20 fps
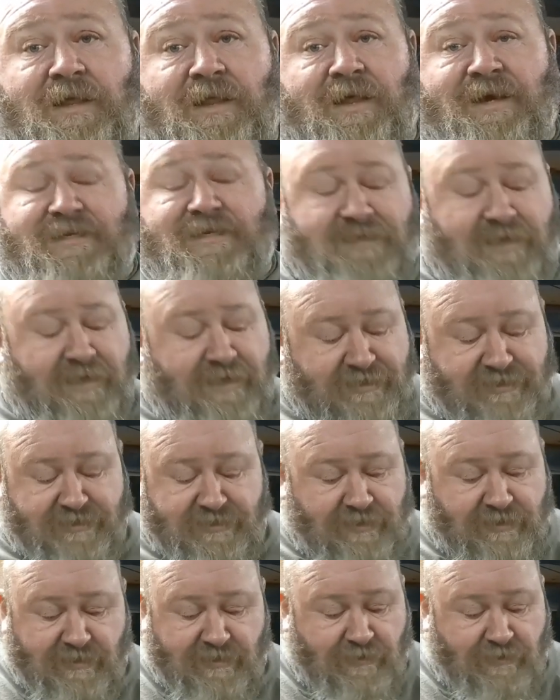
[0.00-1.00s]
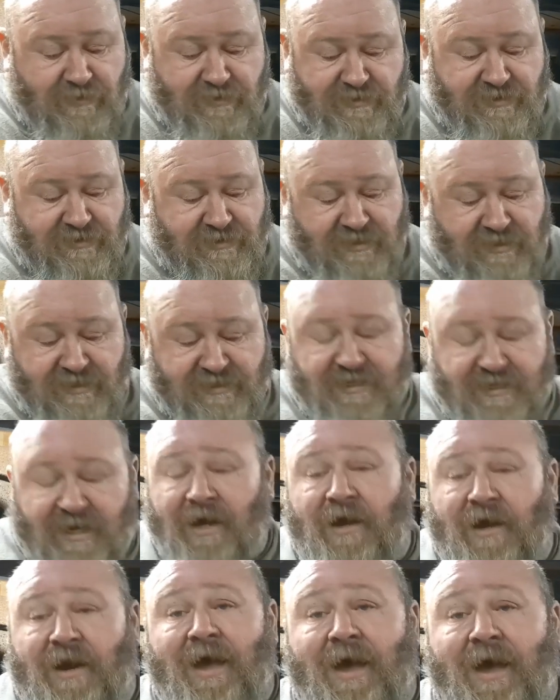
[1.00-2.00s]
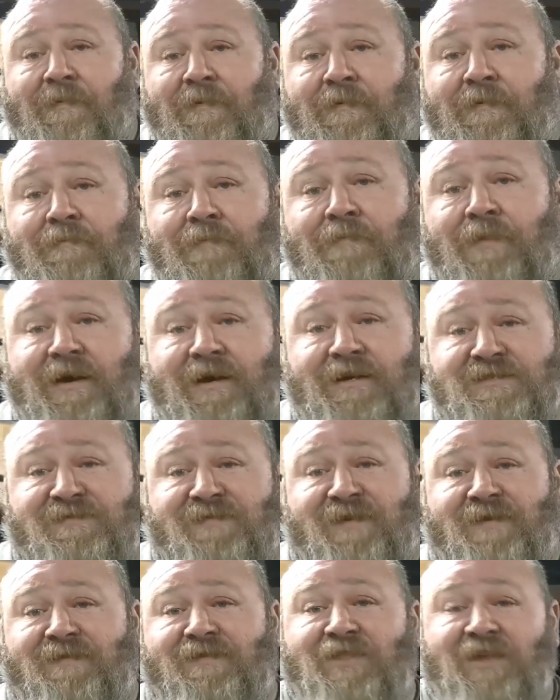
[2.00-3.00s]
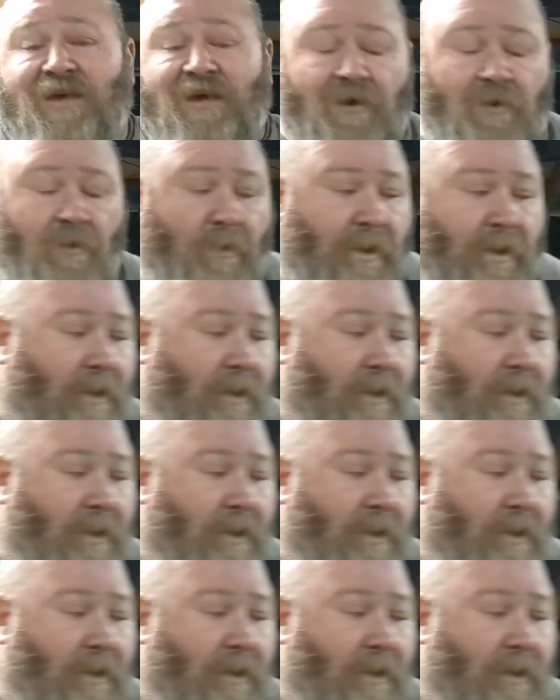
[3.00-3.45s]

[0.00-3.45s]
Like I said, it's not going to happen because of everything going